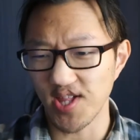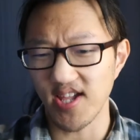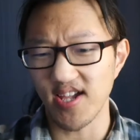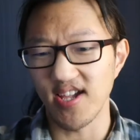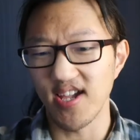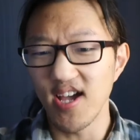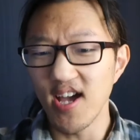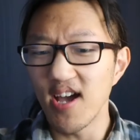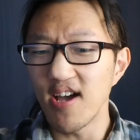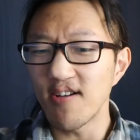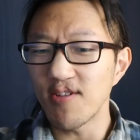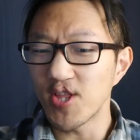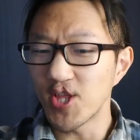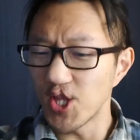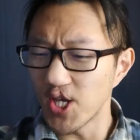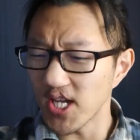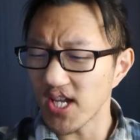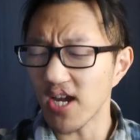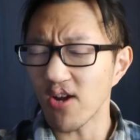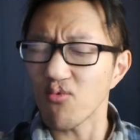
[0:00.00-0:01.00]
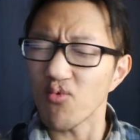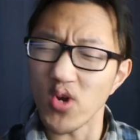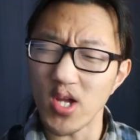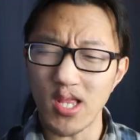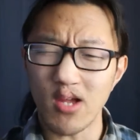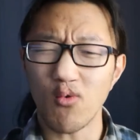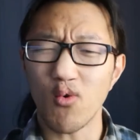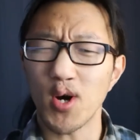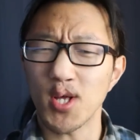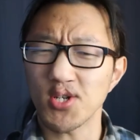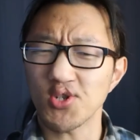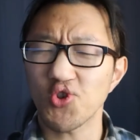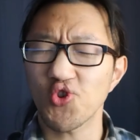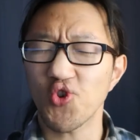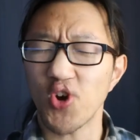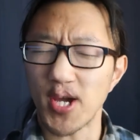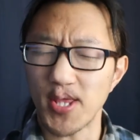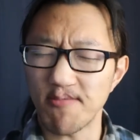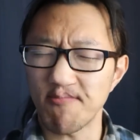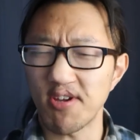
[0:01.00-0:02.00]
I think I really want to
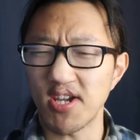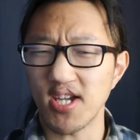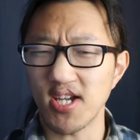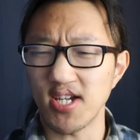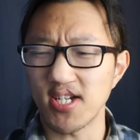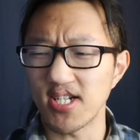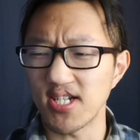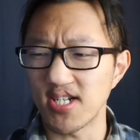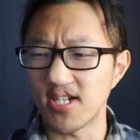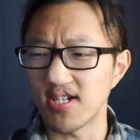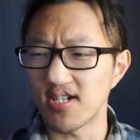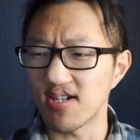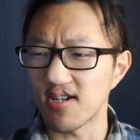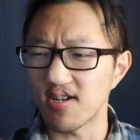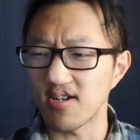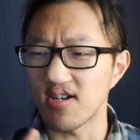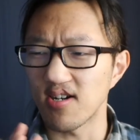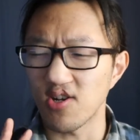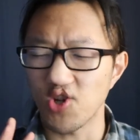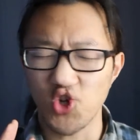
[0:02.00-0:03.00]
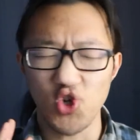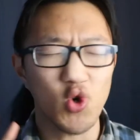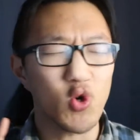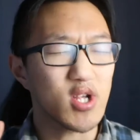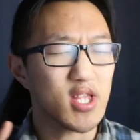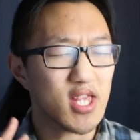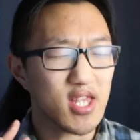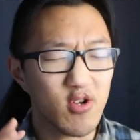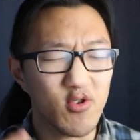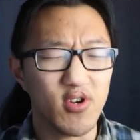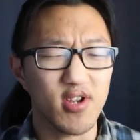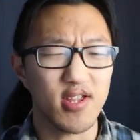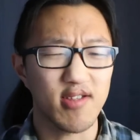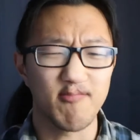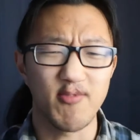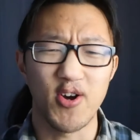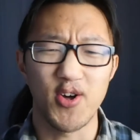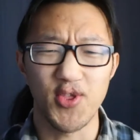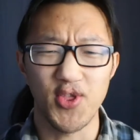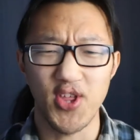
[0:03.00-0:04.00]
try to make a, uh, a short series
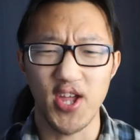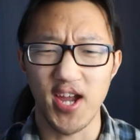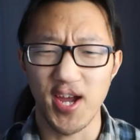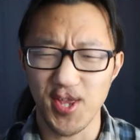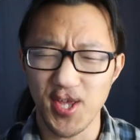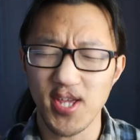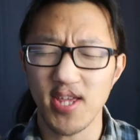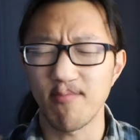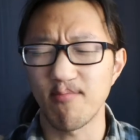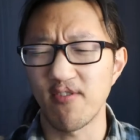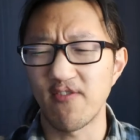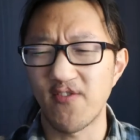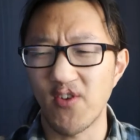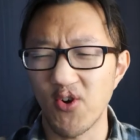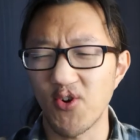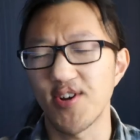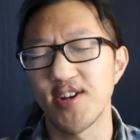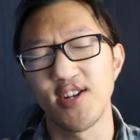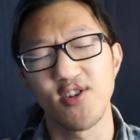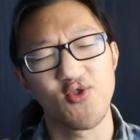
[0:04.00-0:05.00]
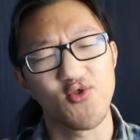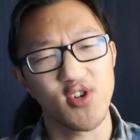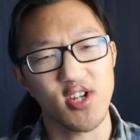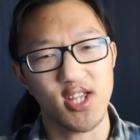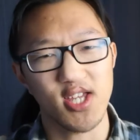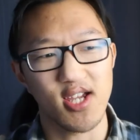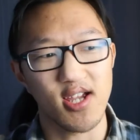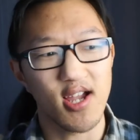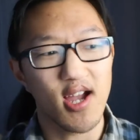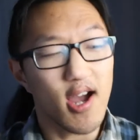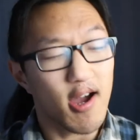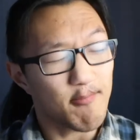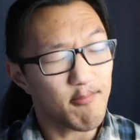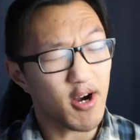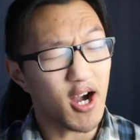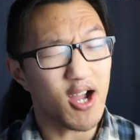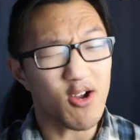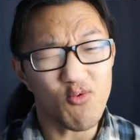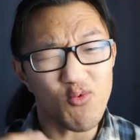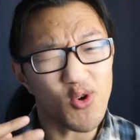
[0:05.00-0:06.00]
about that. I think it'd be very interesting,
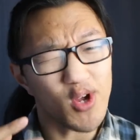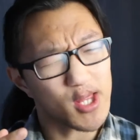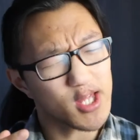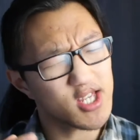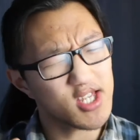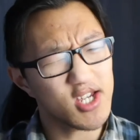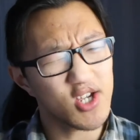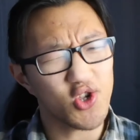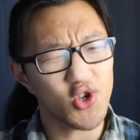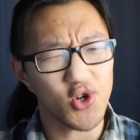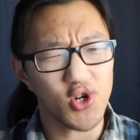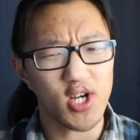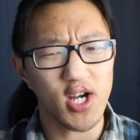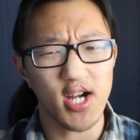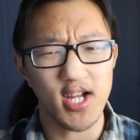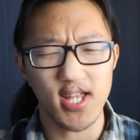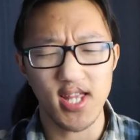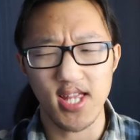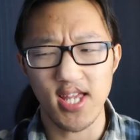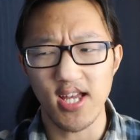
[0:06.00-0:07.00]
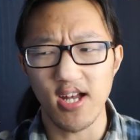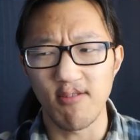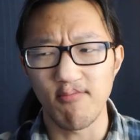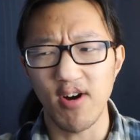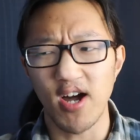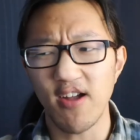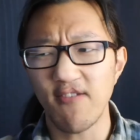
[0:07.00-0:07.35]
but I really need your guys' help.